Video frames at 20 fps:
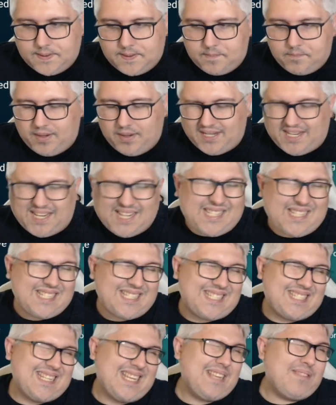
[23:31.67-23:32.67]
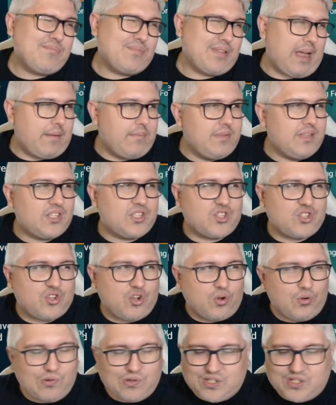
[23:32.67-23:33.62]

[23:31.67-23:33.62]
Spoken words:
But at the same time, it's so